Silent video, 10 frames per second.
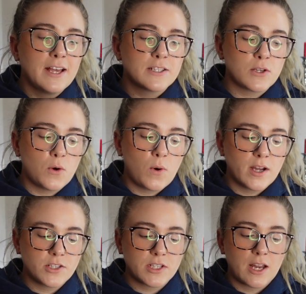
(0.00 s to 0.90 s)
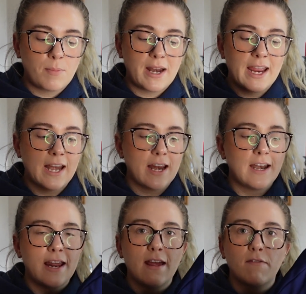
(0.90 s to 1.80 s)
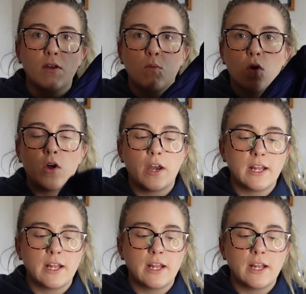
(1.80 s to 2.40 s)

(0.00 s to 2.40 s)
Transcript: So I just got a plain navy one.